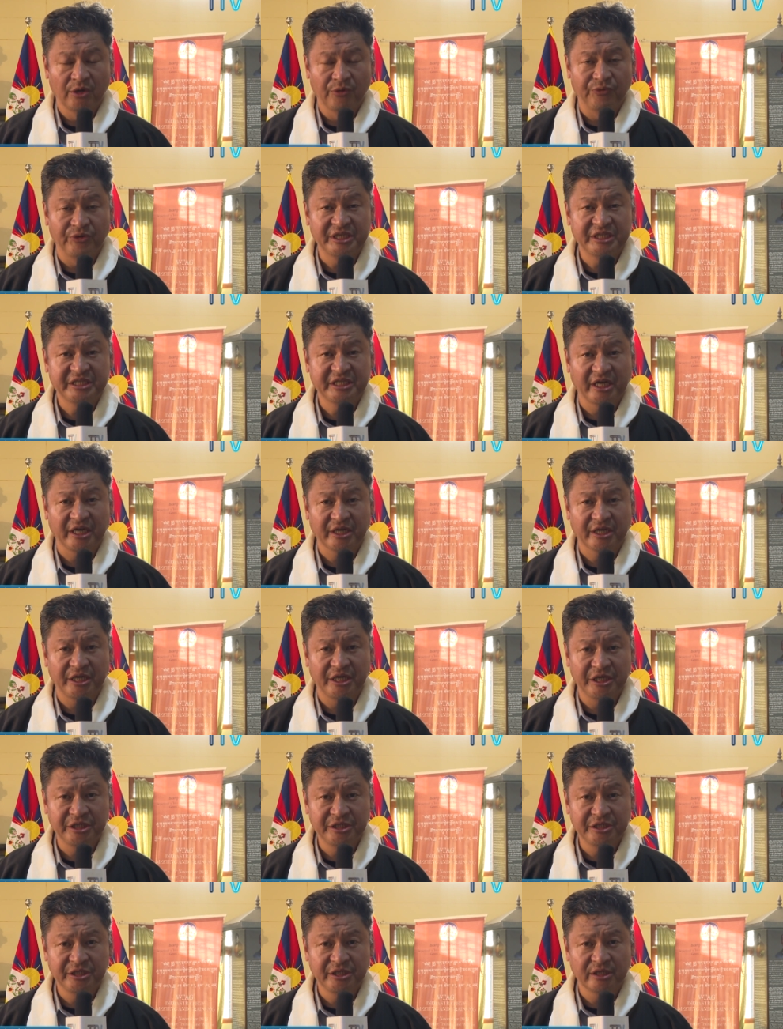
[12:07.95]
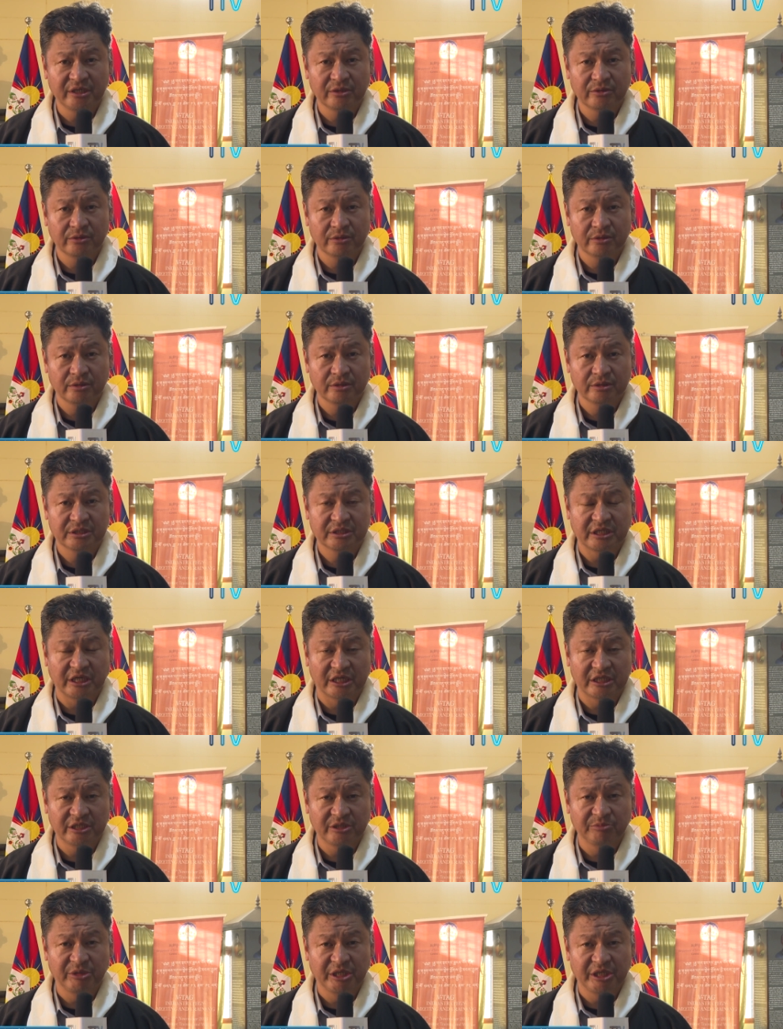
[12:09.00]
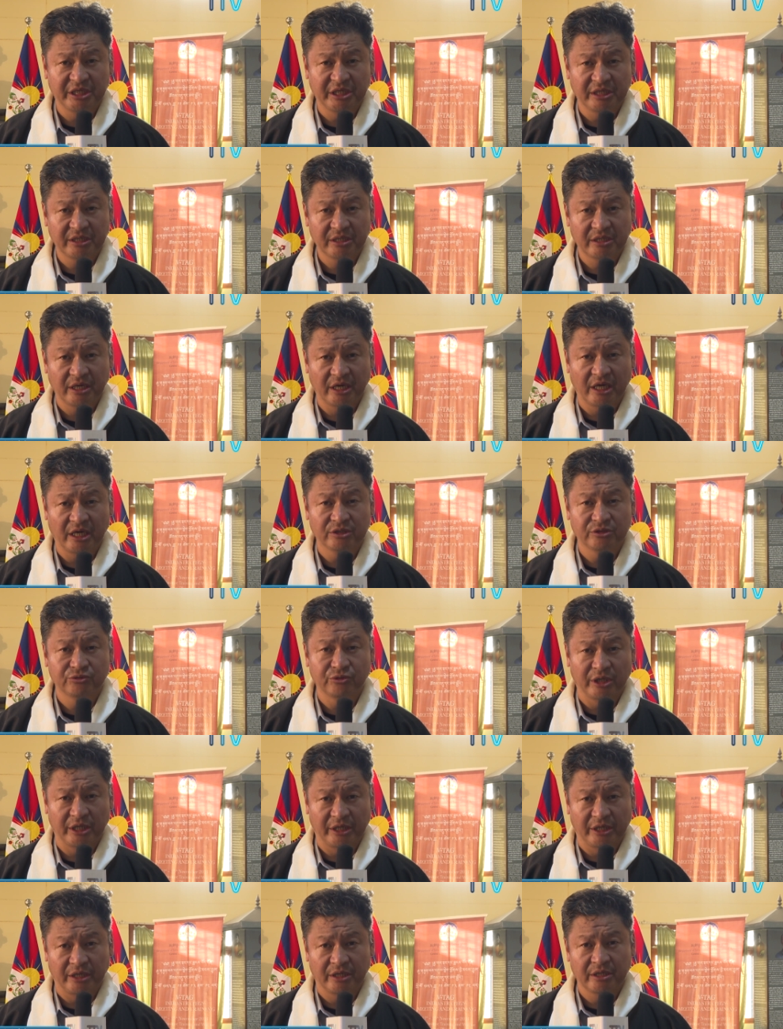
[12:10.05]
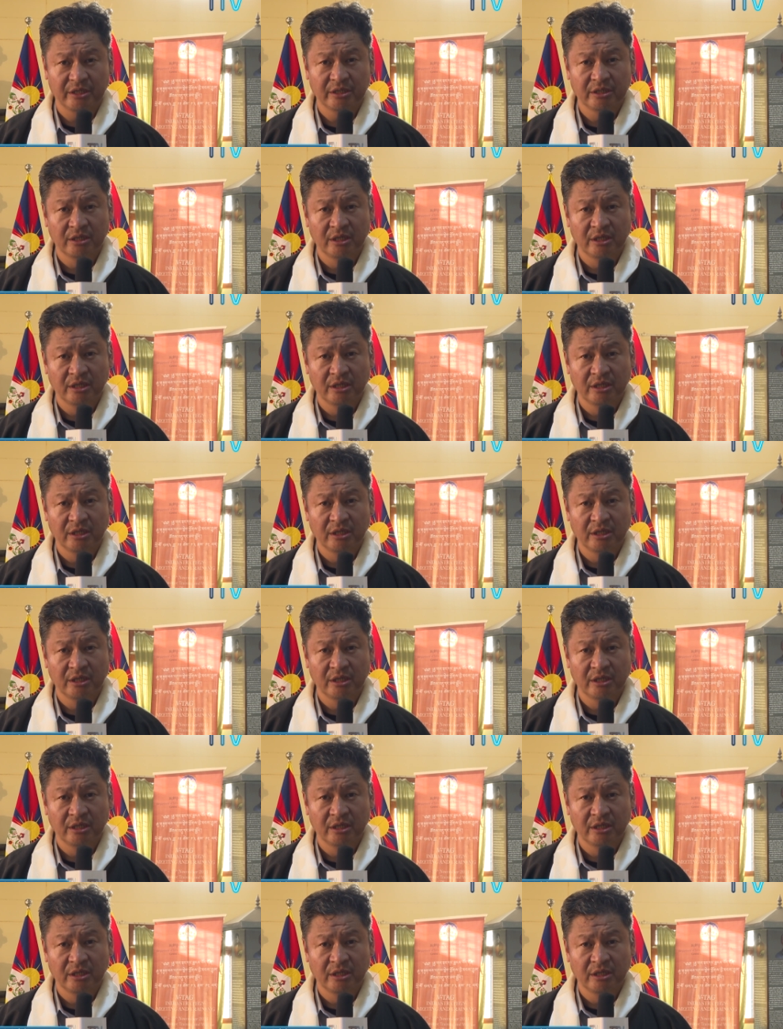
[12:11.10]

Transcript: V-TAG India Strategy meeting and training.